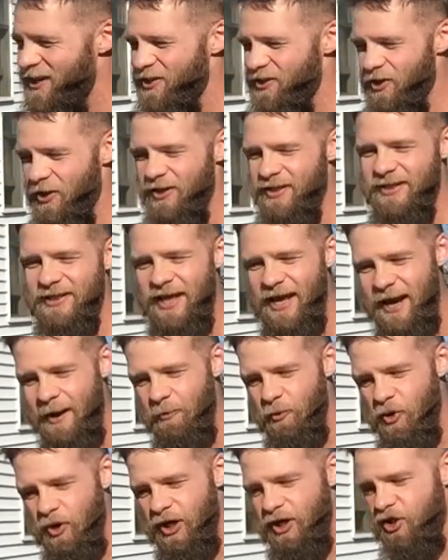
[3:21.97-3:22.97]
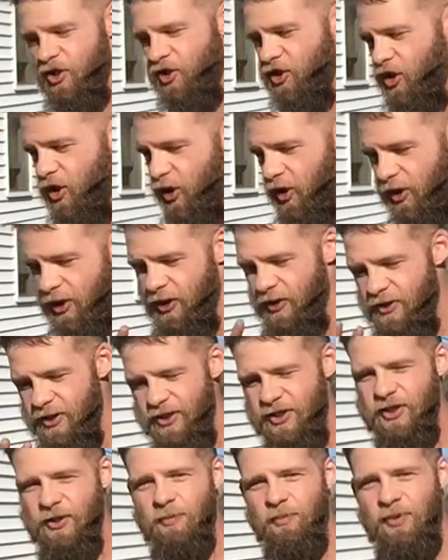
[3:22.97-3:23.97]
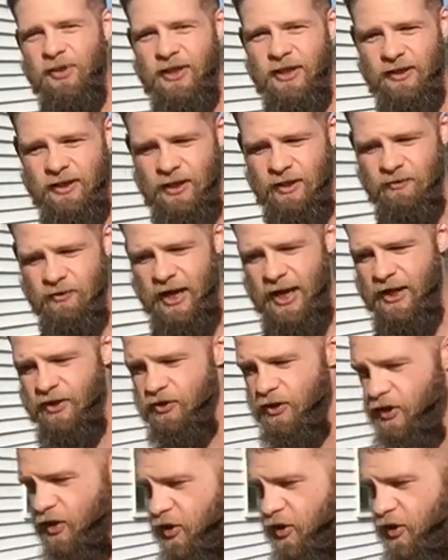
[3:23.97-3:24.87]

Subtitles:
So instead, I'm going to just clear this completely, right? So I